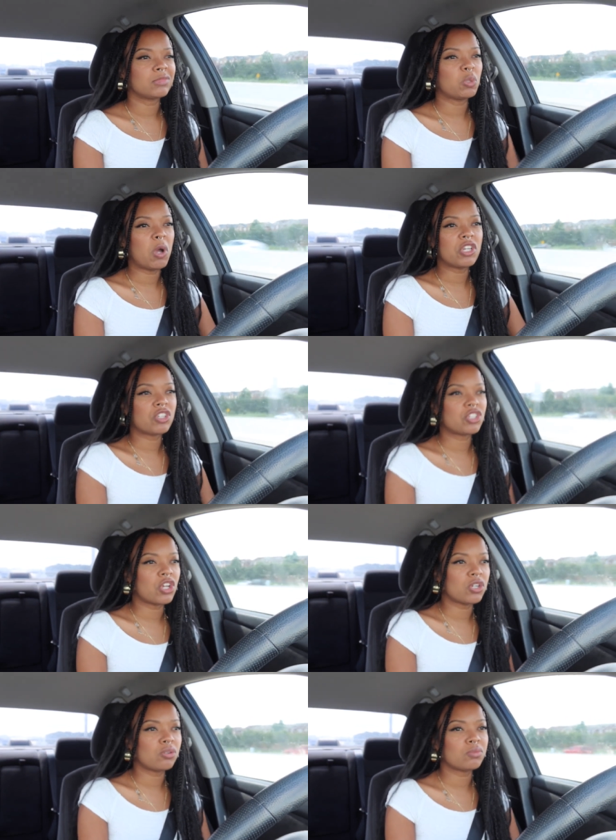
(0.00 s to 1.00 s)
you watch a
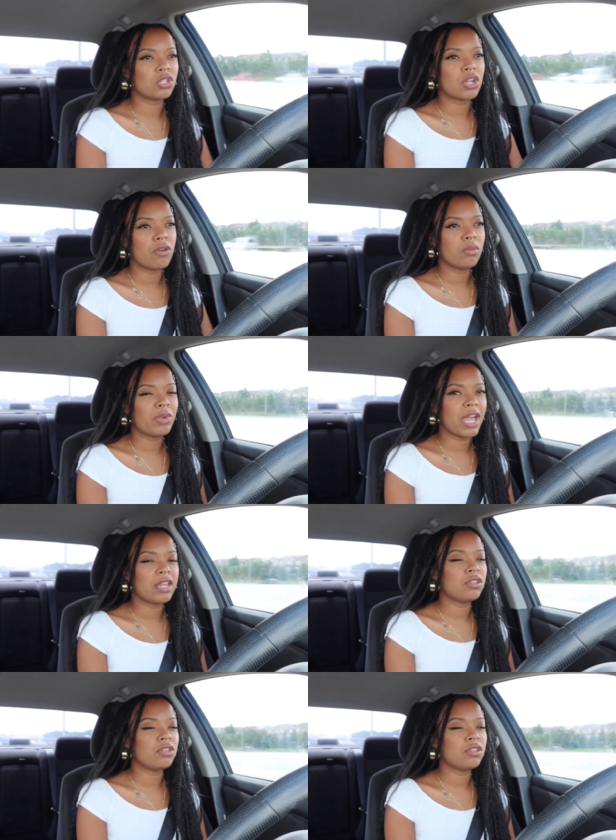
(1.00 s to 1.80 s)
show, you go to bed,